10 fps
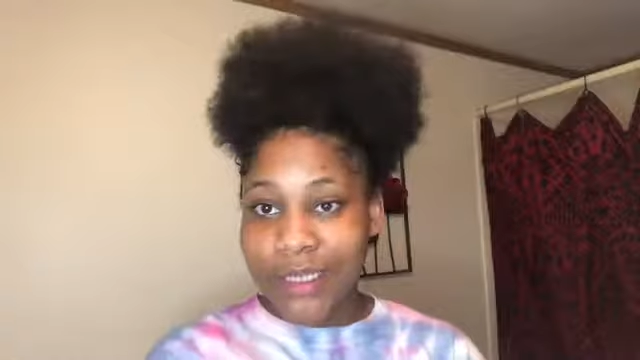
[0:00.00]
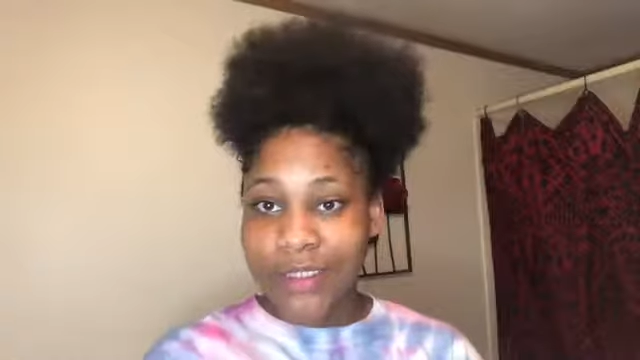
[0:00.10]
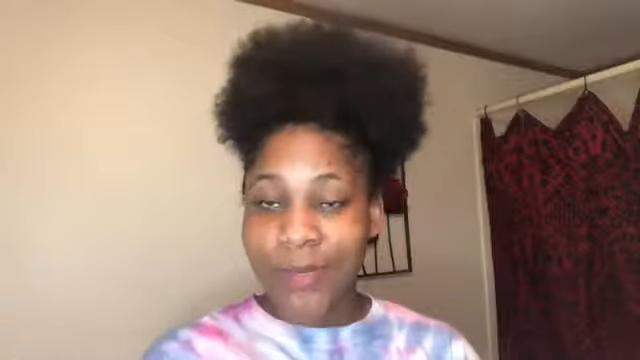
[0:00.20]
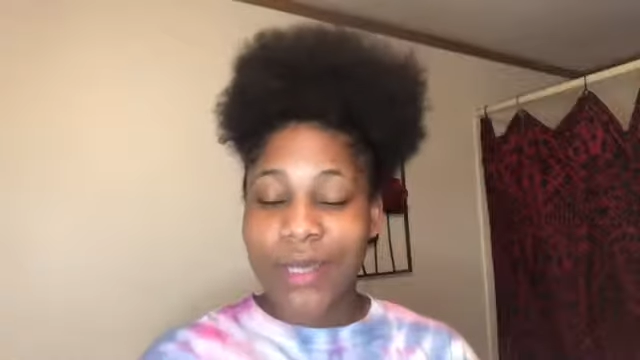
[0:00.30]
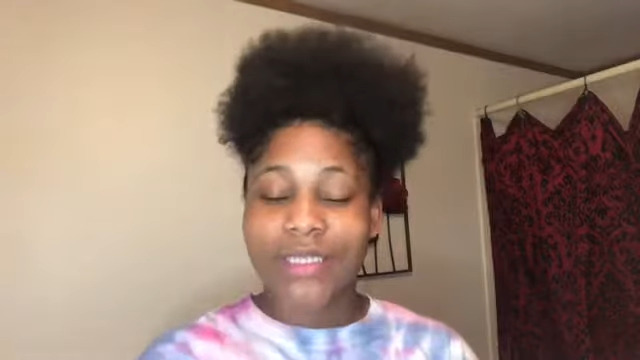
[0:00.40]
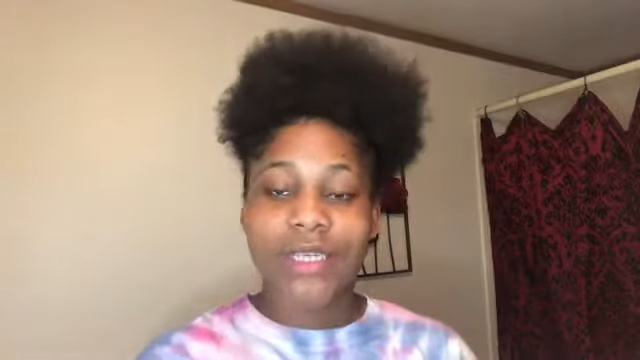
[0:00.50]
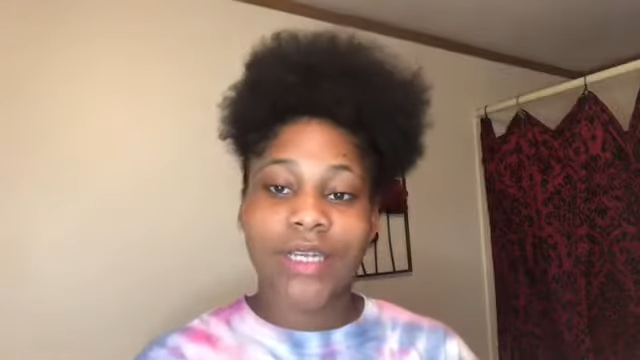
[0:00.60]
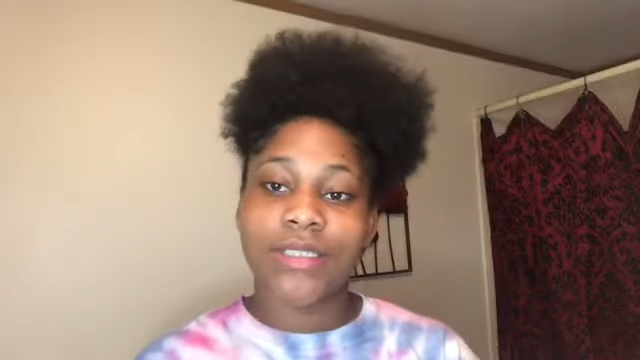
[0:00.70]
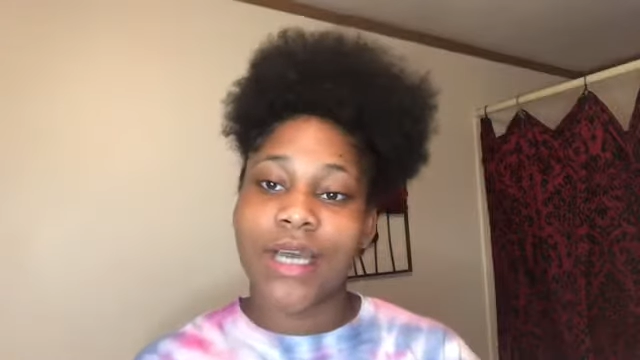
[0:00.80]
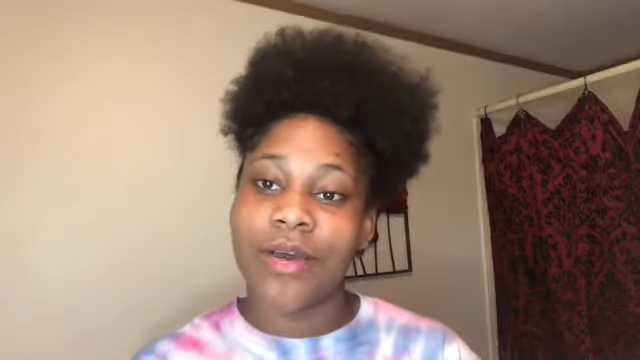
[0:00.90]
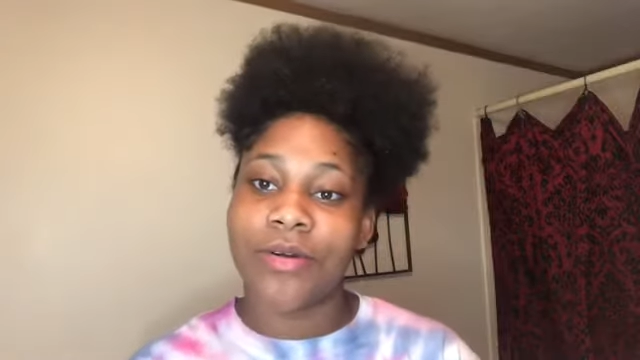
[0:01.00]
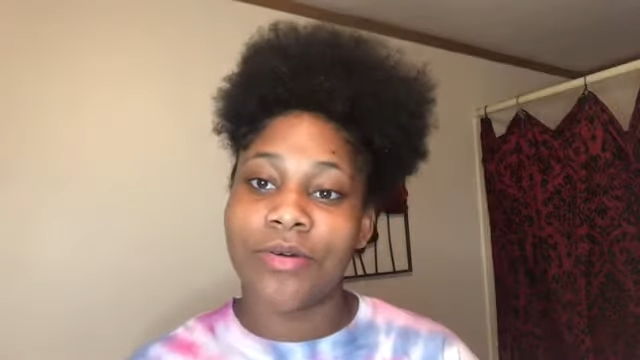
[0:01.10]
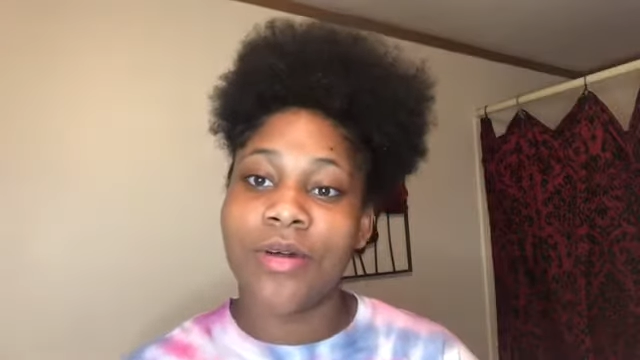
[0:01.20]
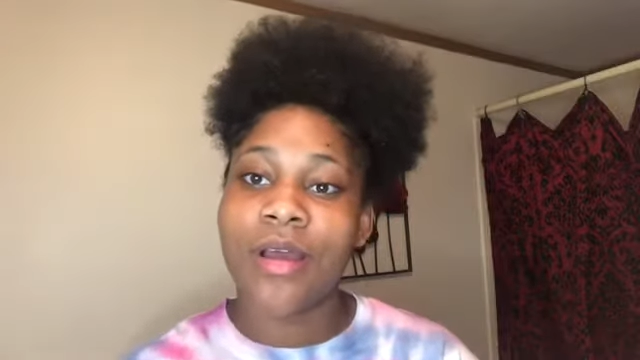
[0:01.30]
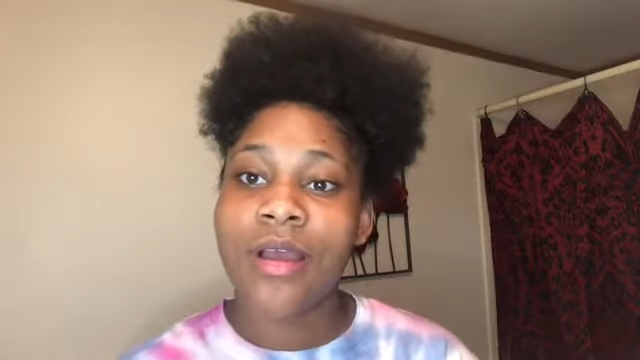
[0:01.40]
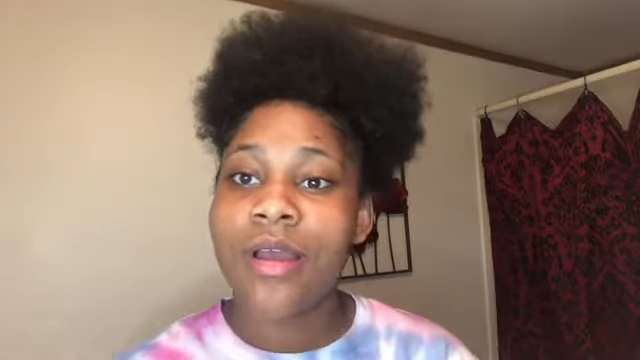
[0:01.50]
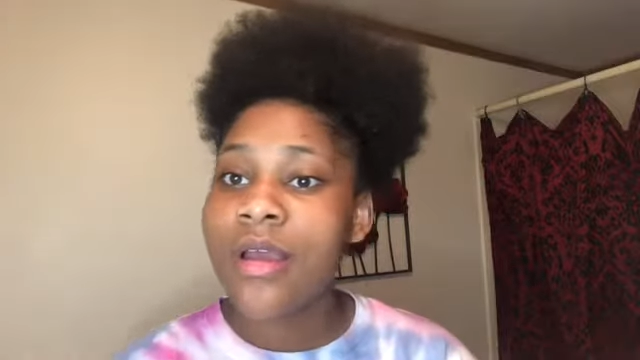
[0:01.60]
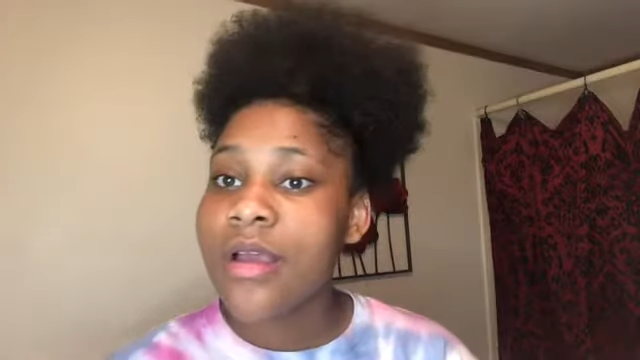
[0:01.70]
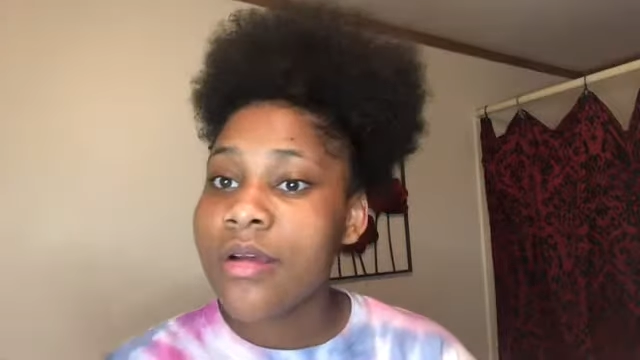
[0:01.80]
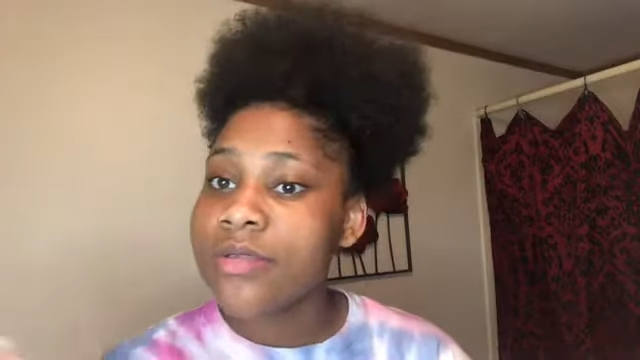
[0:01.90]
so by today's title,
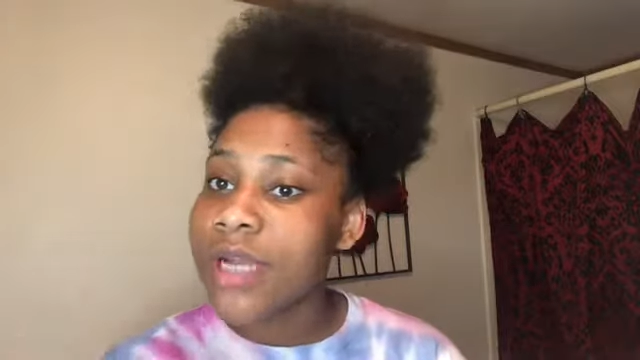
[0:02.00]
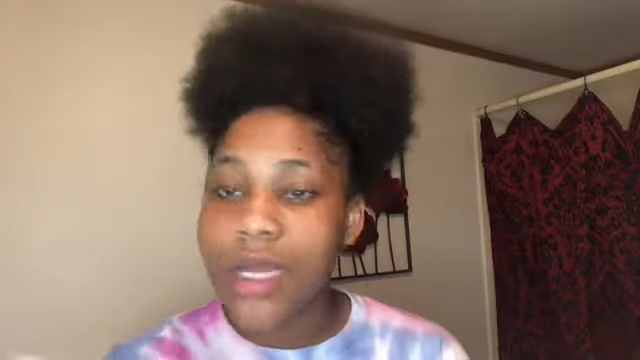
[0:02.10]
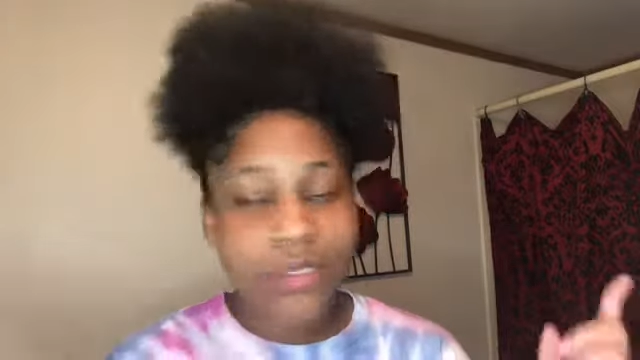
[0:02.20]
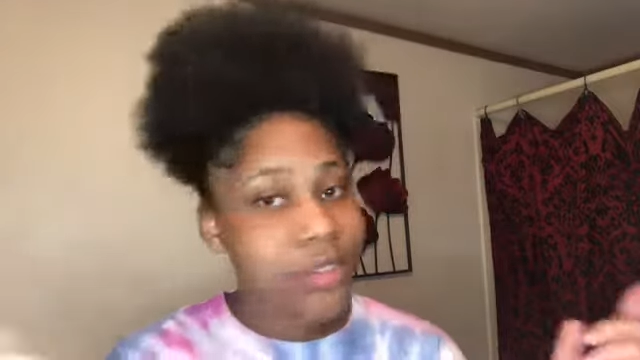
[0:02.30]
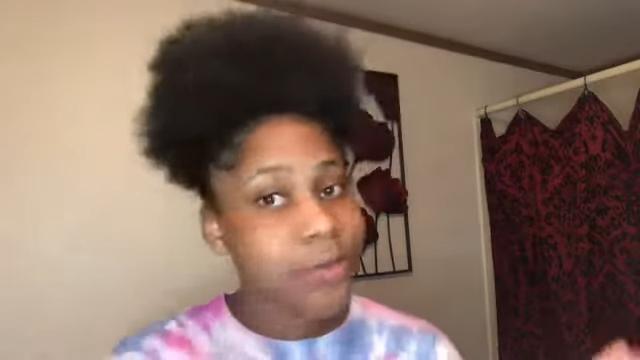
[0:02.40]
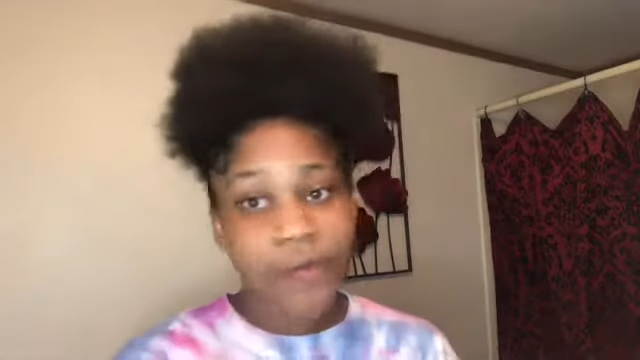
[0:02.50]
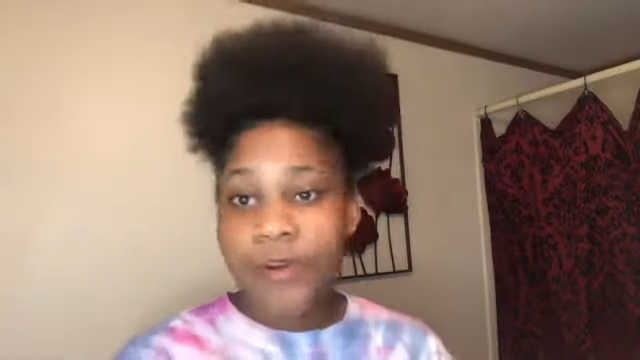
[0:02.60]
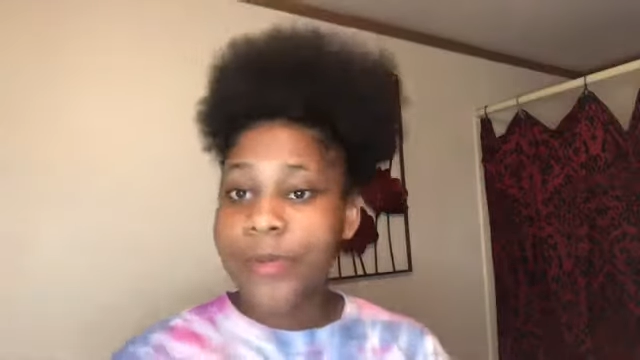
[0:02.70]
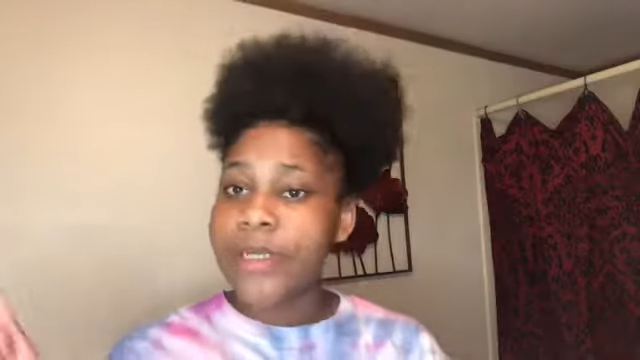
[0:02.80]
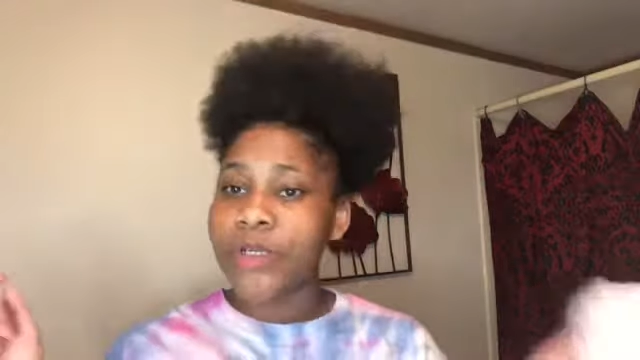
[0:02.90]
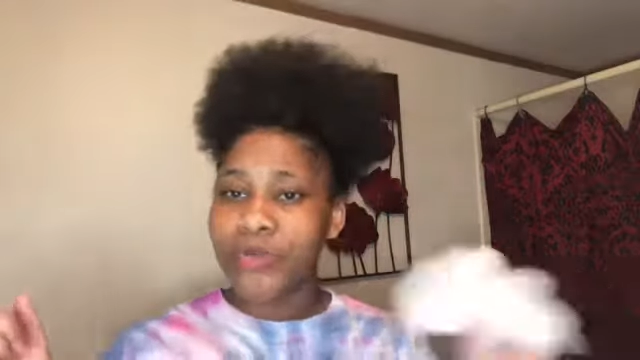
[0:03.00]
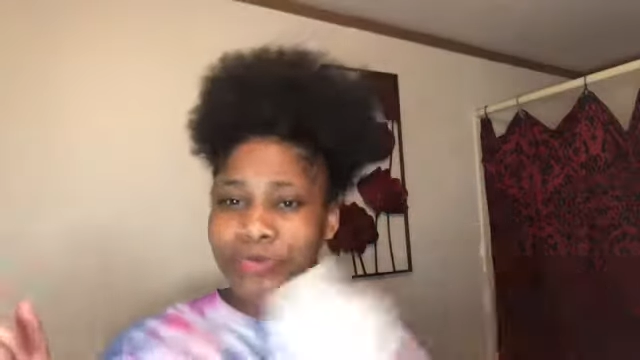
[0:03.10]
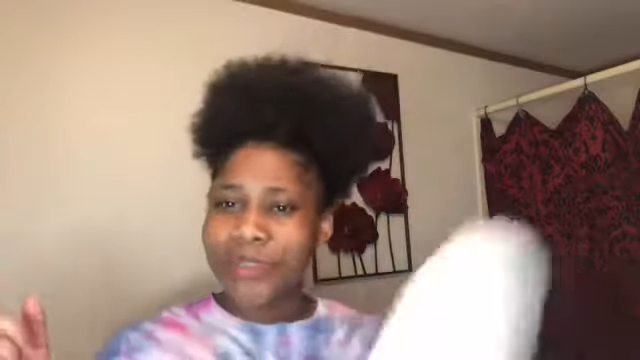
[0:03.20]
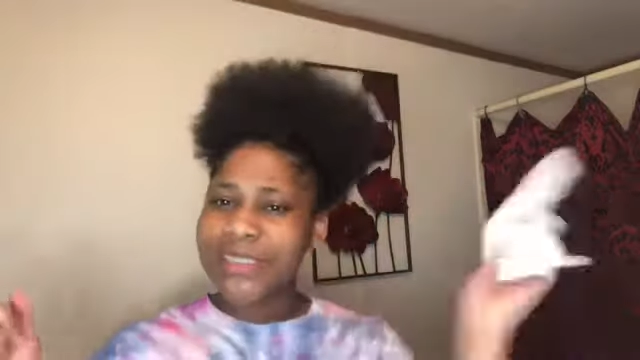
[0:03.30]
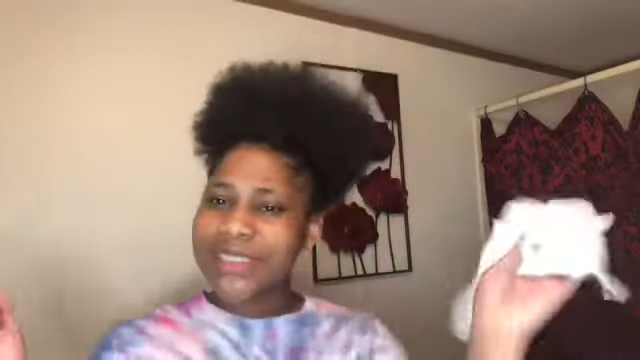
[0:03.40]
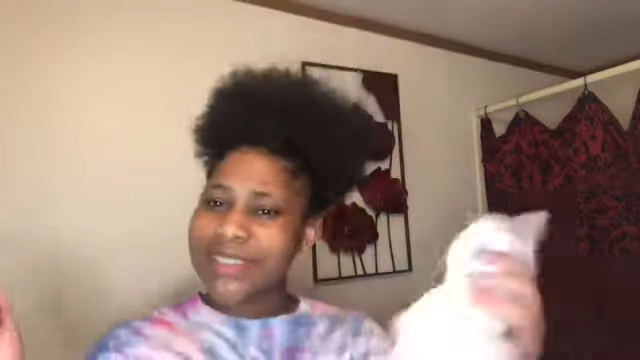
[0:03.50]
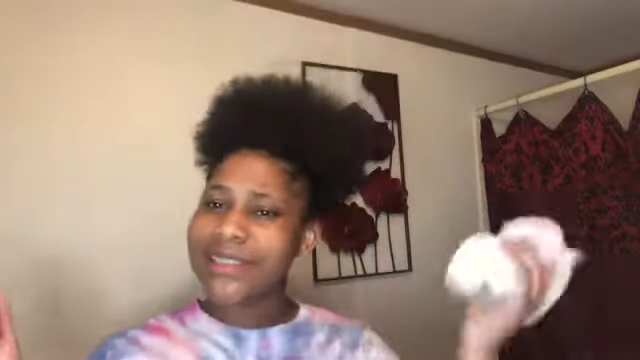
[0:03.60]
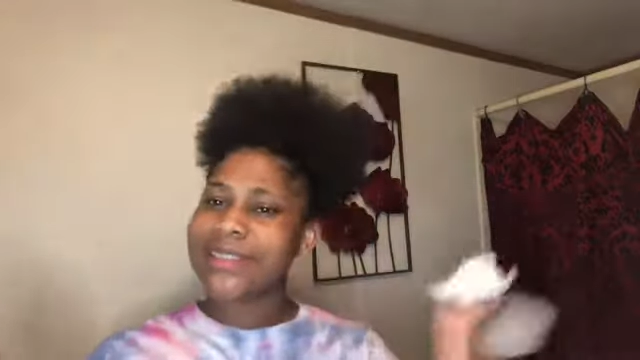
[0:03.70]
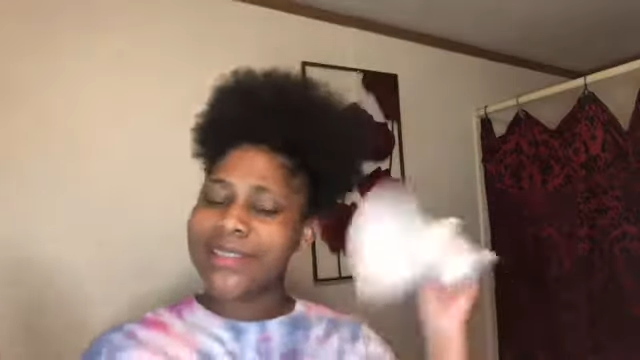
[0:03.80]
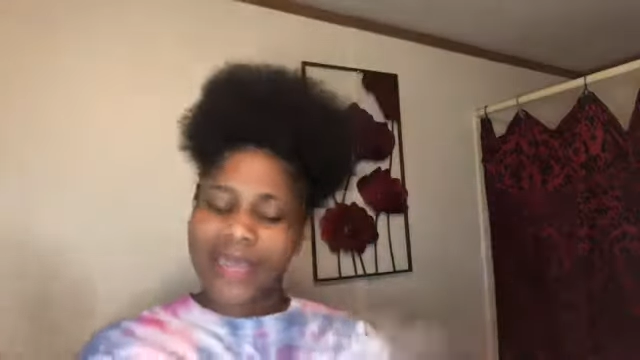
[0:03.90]
what you guys see what we're gonna be doing
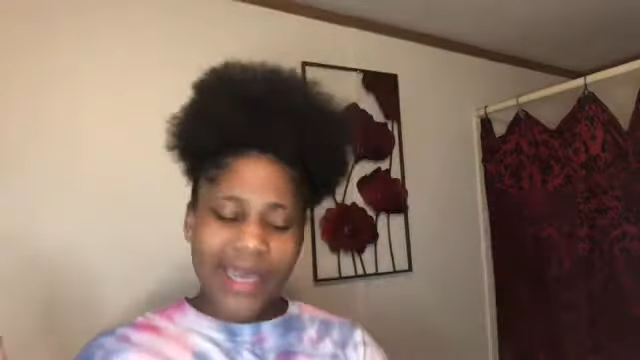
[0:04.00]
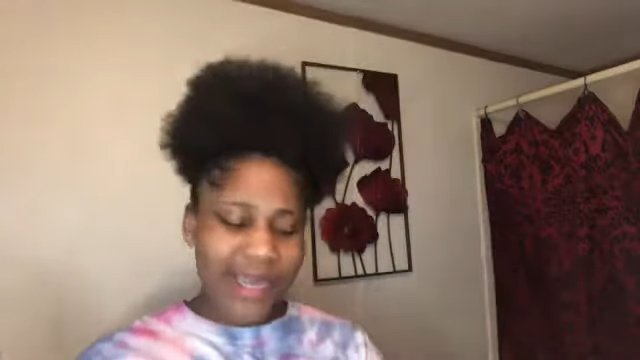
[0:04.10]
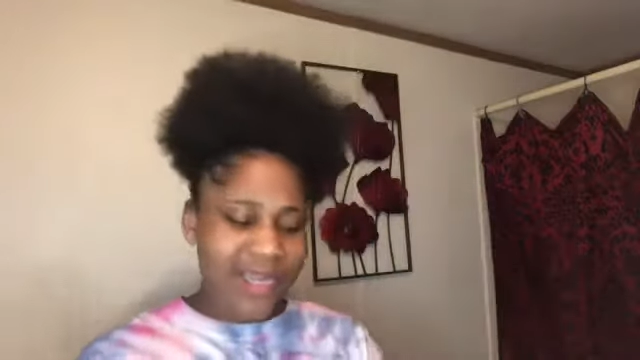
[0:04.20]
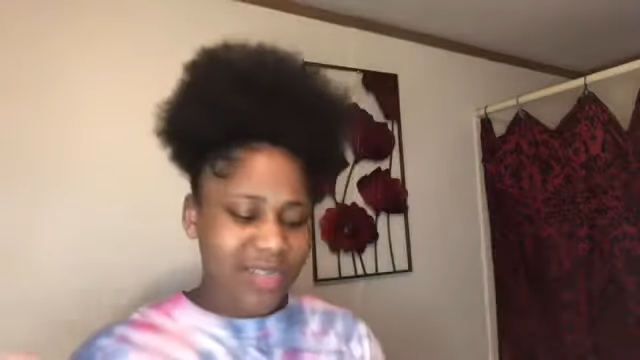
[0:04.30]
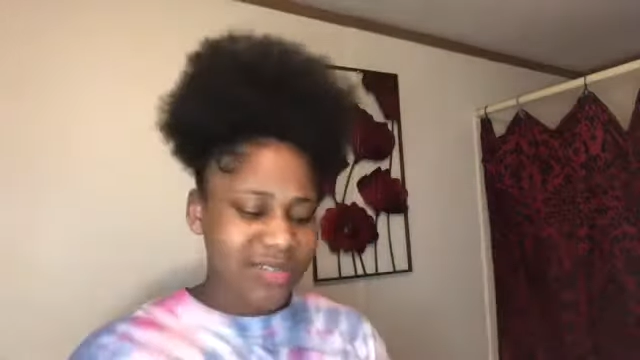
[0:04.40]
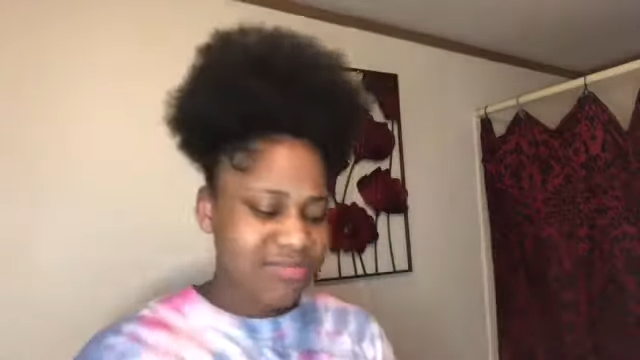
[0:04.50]
today?